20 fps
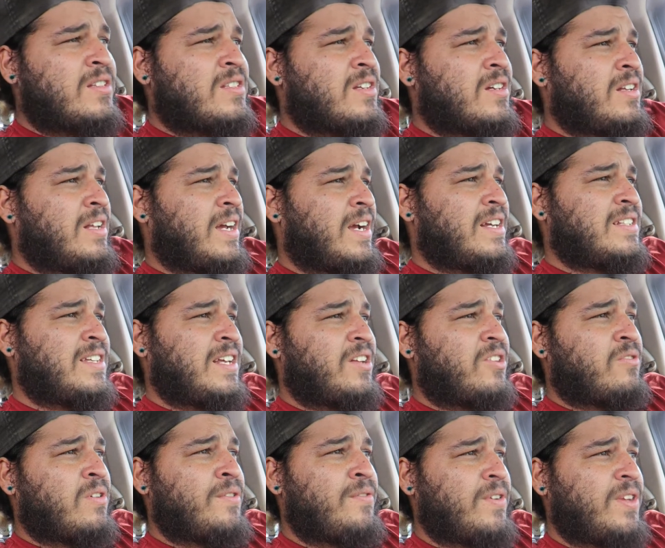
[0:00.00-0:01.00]
It's like I said, a
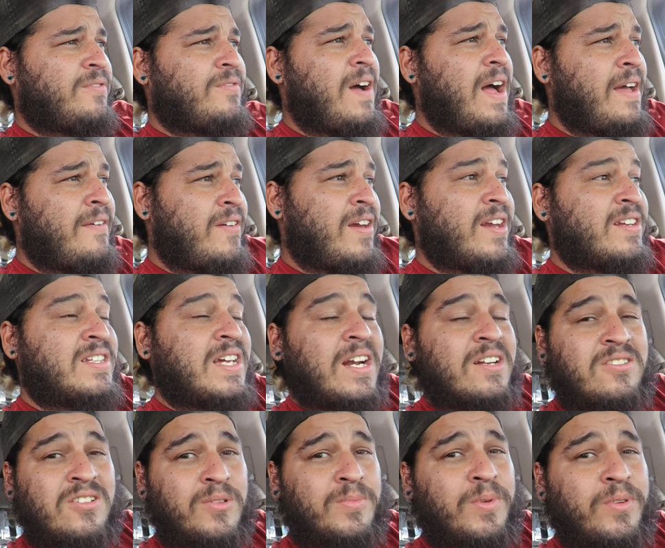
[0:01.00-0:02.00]
355, and it's
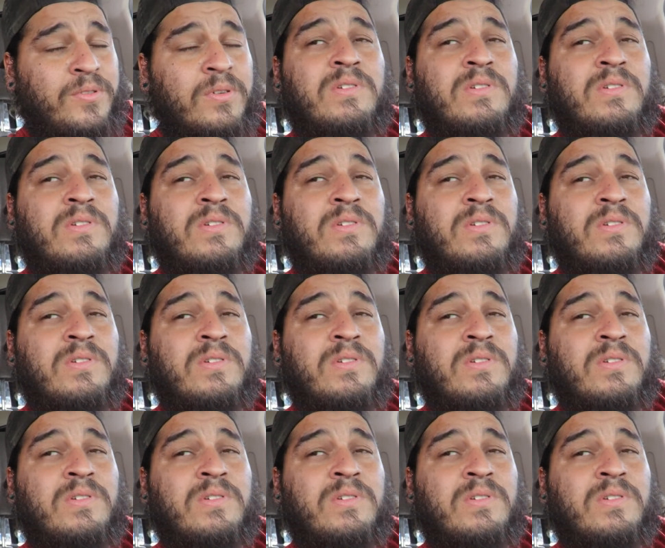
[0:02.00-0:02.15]
got a turbo